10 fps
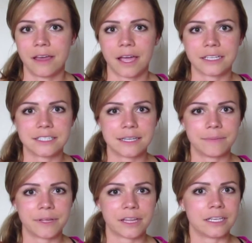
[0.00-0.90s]
I
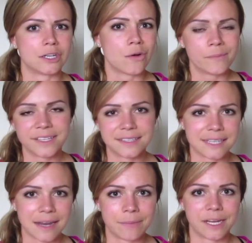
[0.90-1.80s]
typically don't miss a
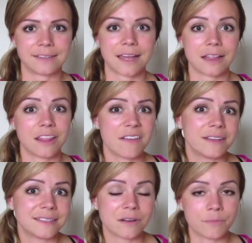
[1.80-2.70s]
day because I love
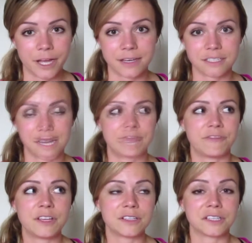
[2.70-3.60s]
it so much. It
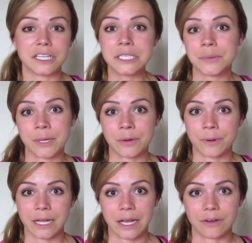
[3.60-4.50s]
feels good to me to
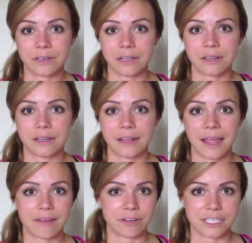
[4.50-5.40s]
work out
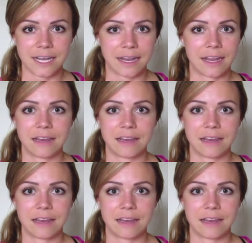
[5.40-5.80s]
every day.